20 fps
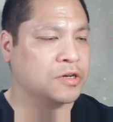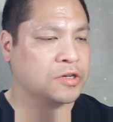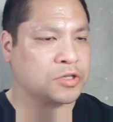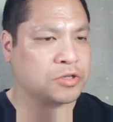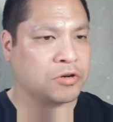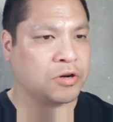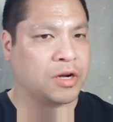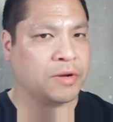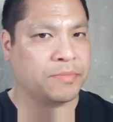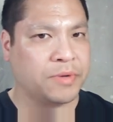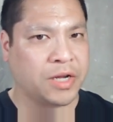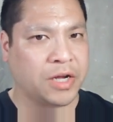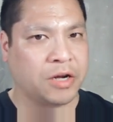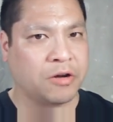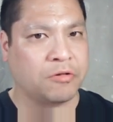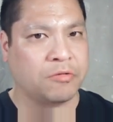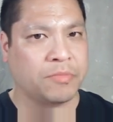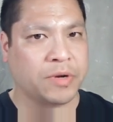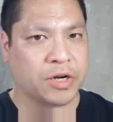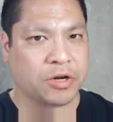So
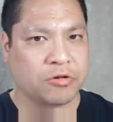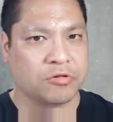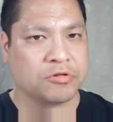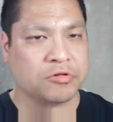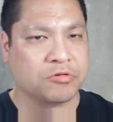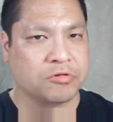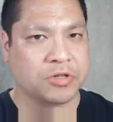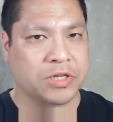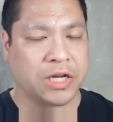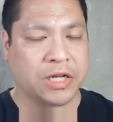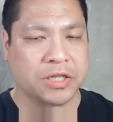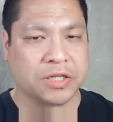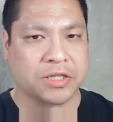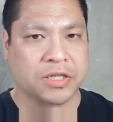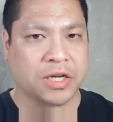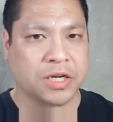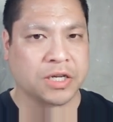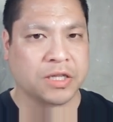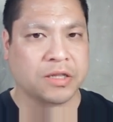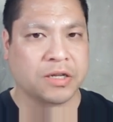my cursor is at the
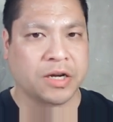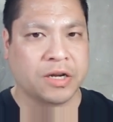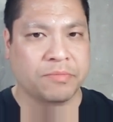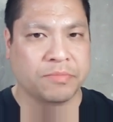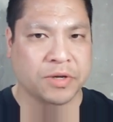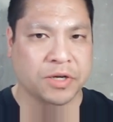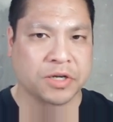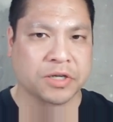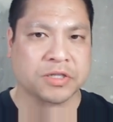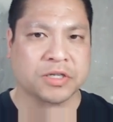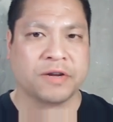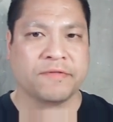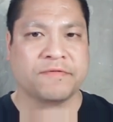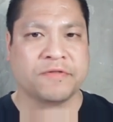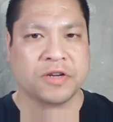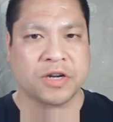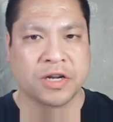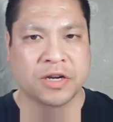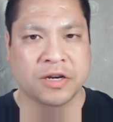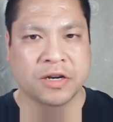second line because I've
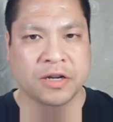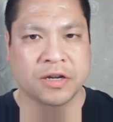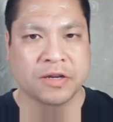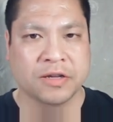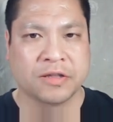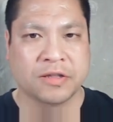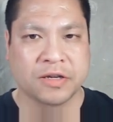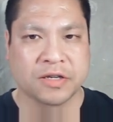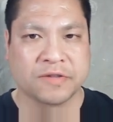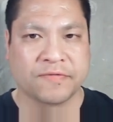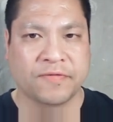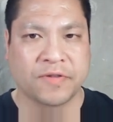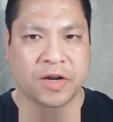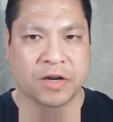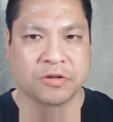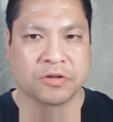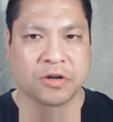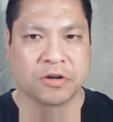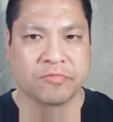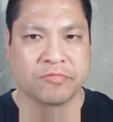done this
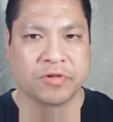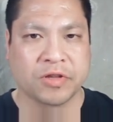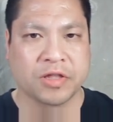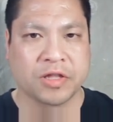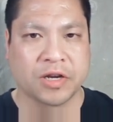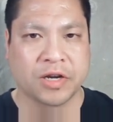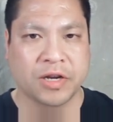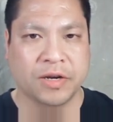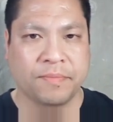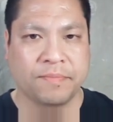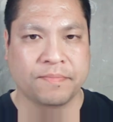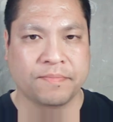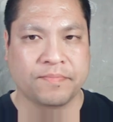file.readline.